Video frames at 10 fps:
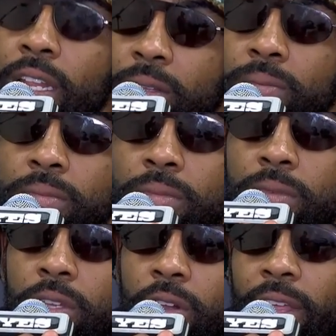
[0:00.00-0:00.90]
him.
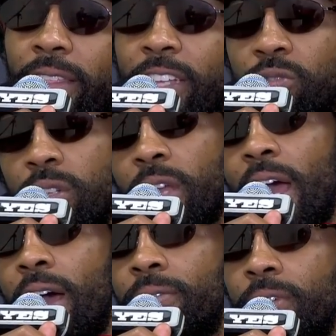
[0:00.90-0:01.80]
You know, that that's really
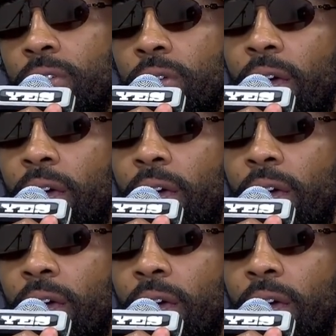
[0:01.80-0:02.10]
how I feel.